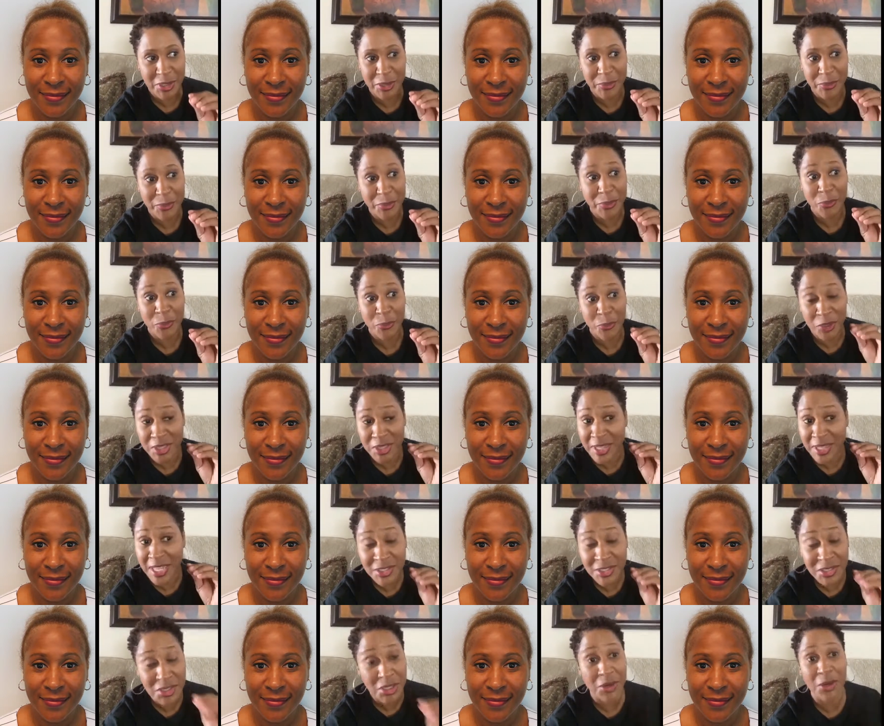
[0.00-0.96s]
Speaker 1: you know,
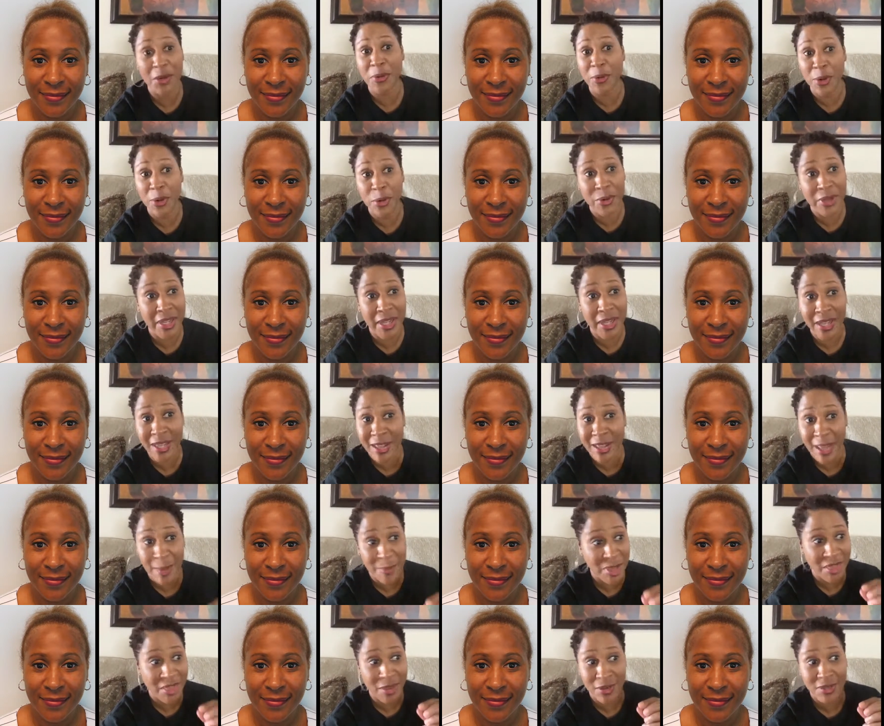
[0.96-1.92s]
when they start
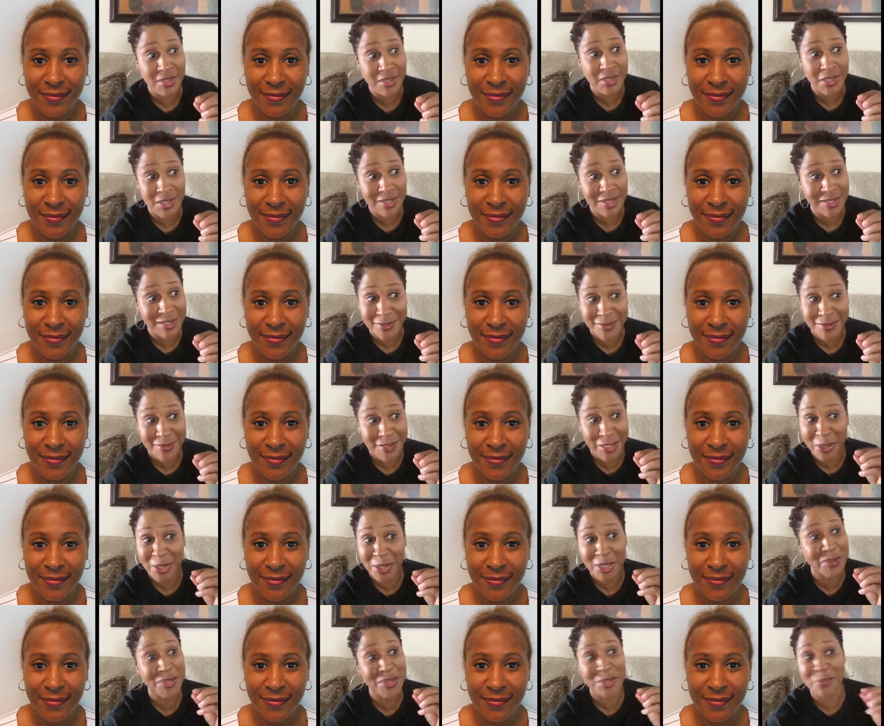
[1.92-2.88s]
growing in. I mean, they're just
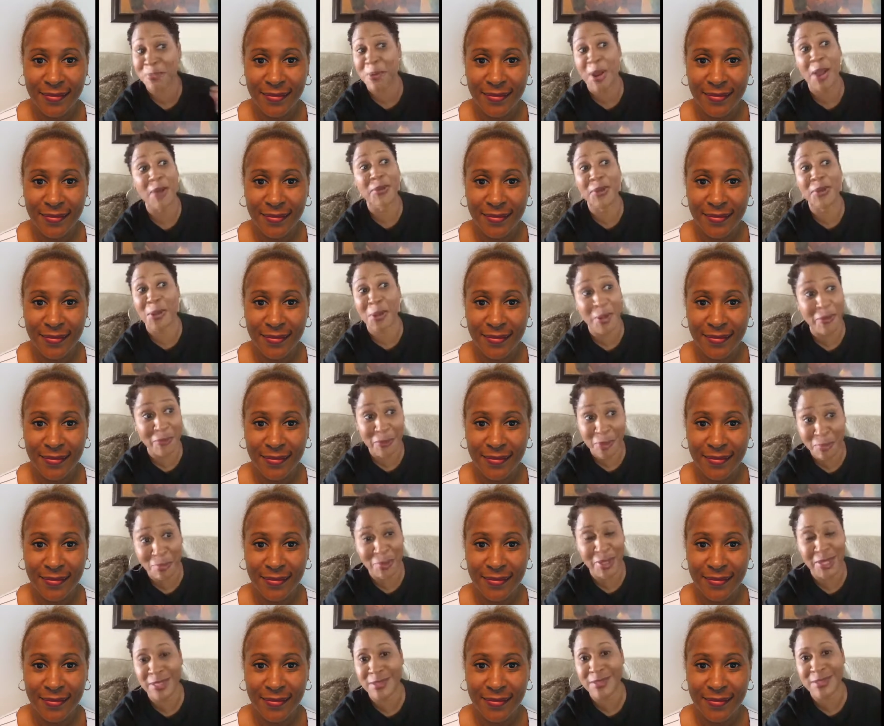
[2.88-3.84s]
they're going to be sprouting all
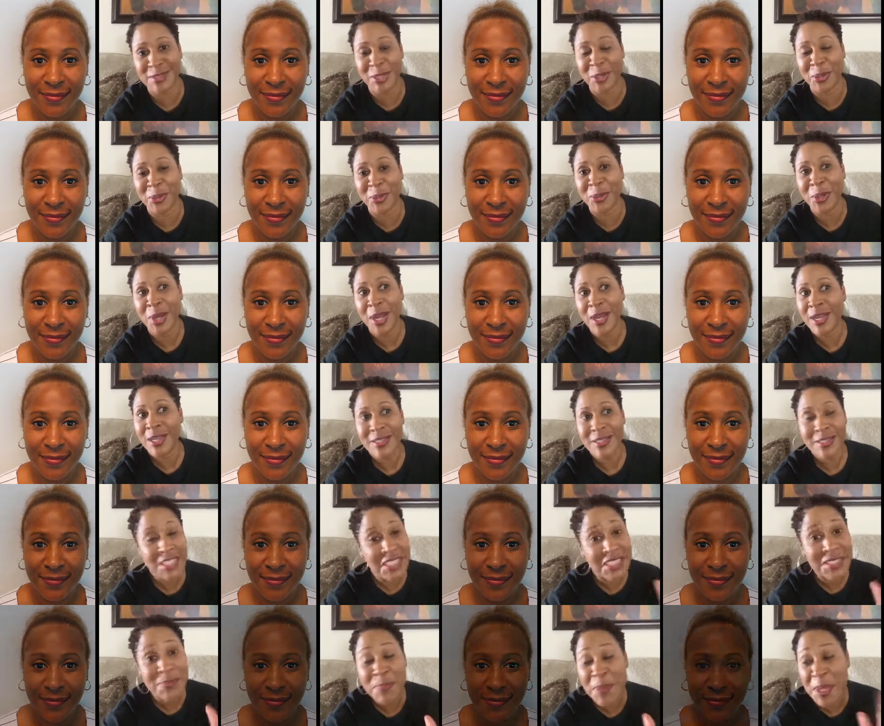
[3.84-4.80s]
over the place. So
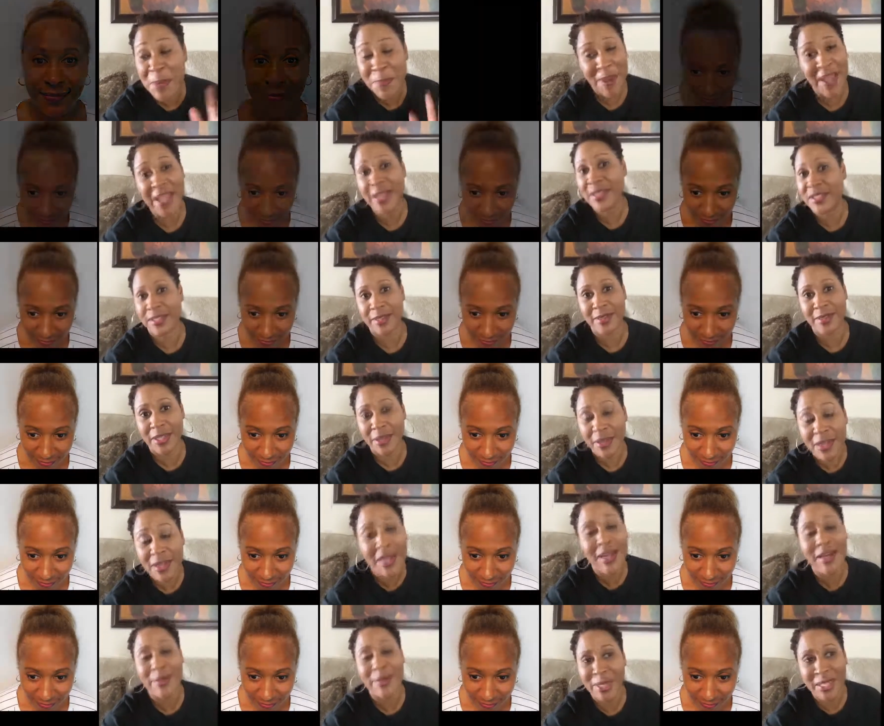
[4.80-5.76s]
just be
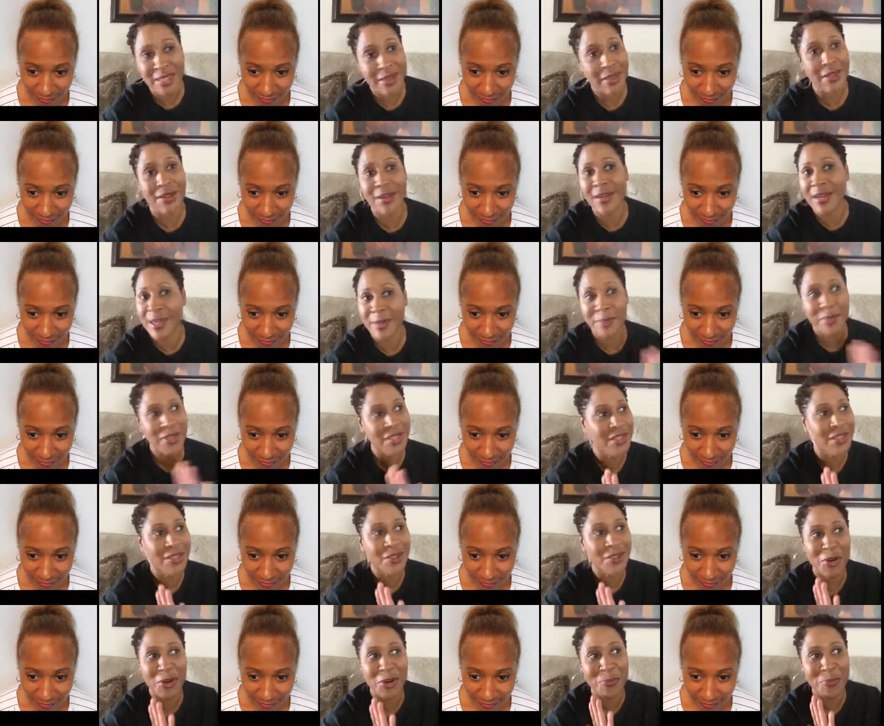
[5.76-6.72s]
patient. They're coming. They're
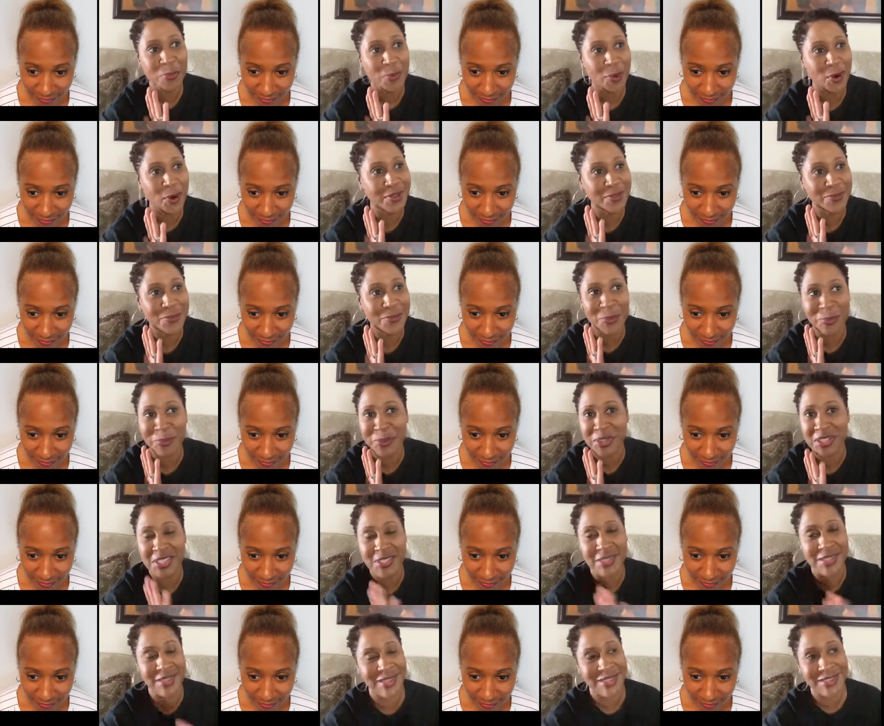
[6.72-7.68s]
coming. Your, nice.
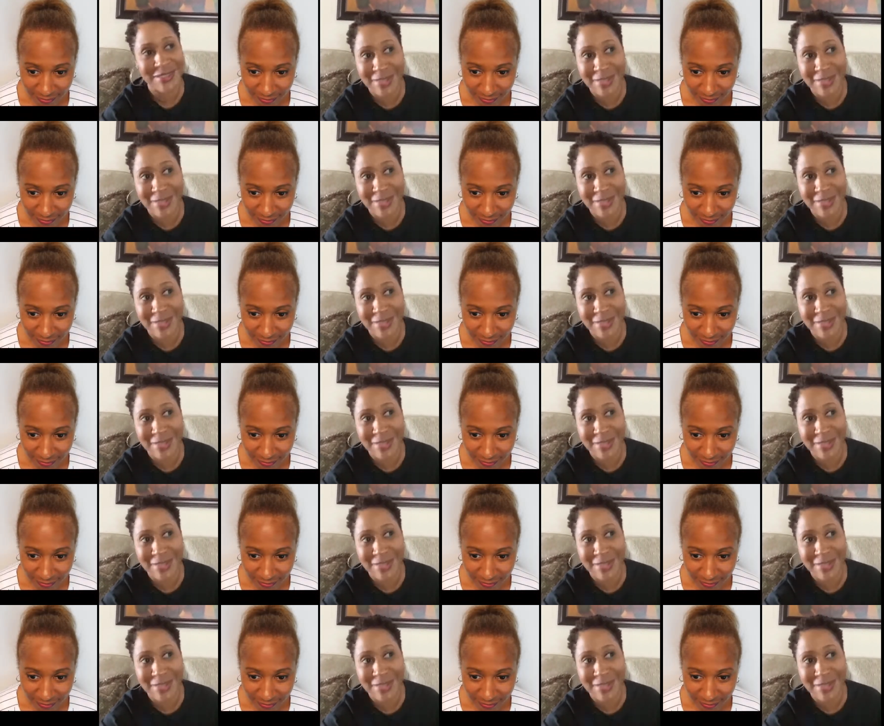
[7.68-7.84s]
your procedure